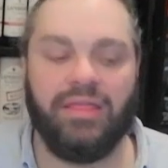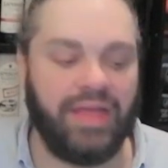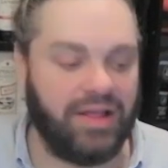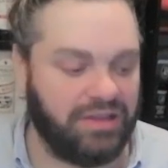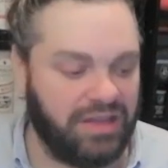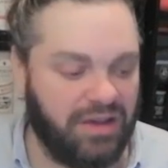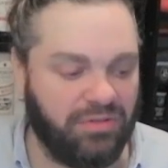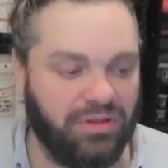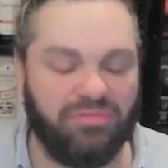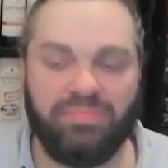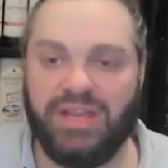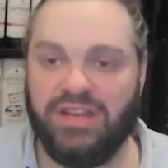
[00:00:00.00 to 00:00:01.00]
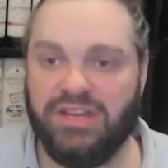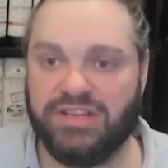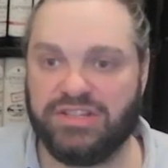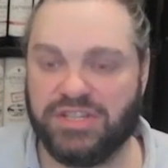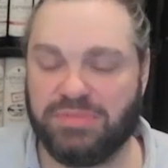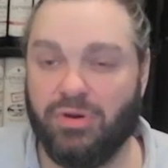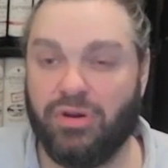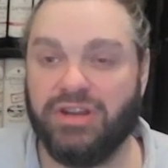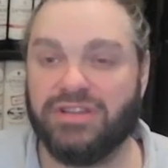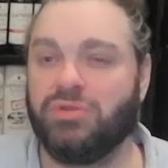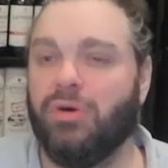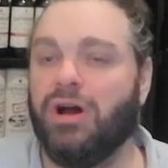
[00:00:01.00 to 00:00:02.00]
that level of peatiness and
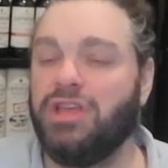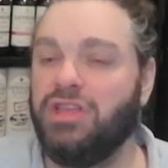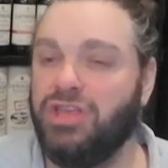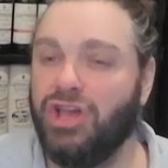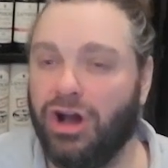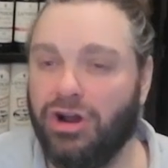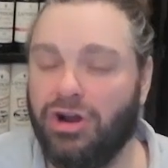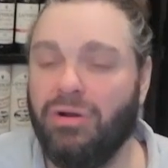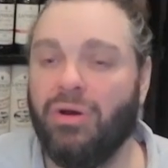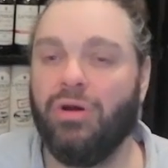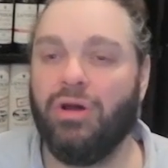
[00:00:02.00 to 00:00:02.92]
smokiness. So a young